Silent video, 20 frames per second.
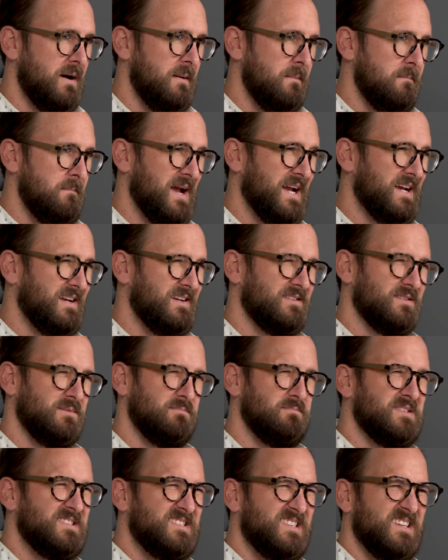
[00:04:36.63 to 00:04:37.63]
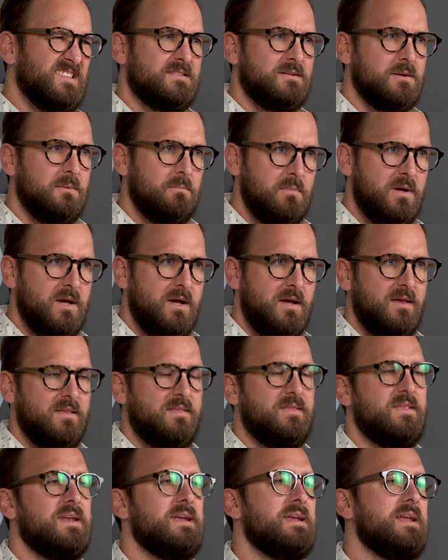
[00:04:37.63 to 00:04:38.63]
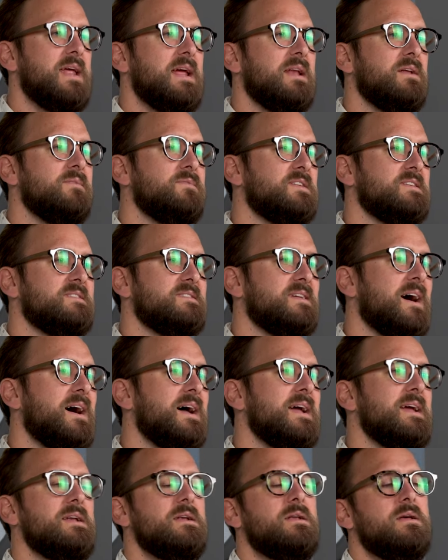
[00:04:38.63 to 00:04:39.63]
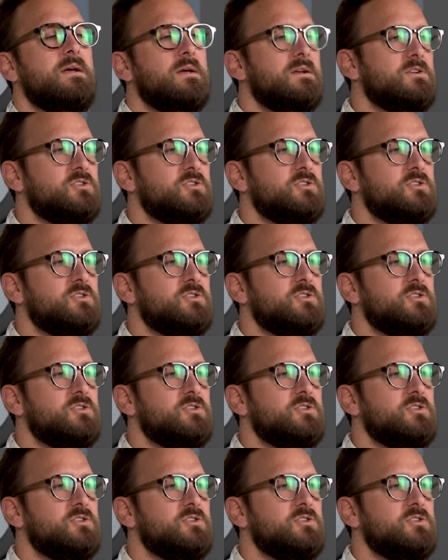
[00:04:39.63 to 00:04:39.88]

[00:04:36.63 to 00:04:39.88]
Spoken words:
mechanism system that Native designed,